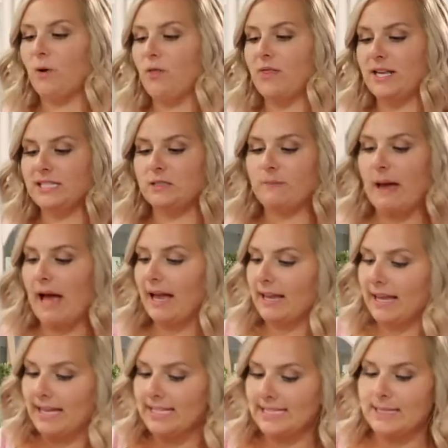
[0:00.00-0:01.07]
this
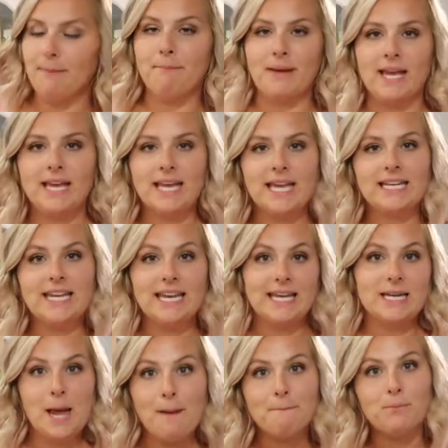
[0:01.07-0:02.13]
bag is the Meaghan
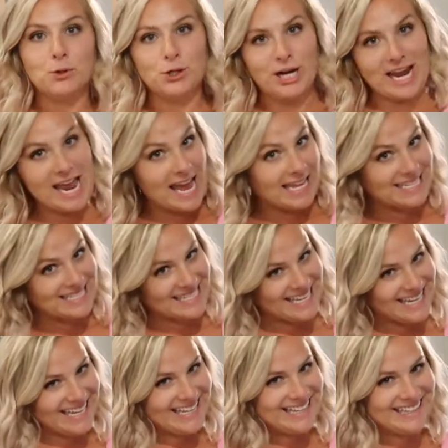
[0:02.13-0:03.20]
in
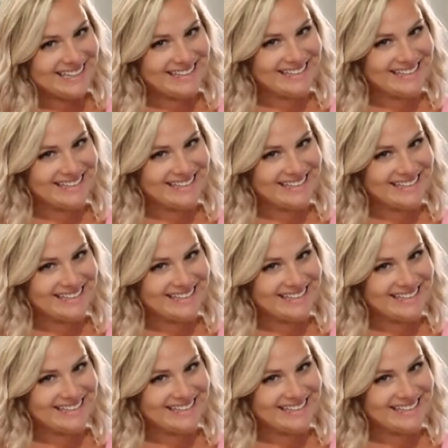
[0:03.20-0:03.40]
Brandy.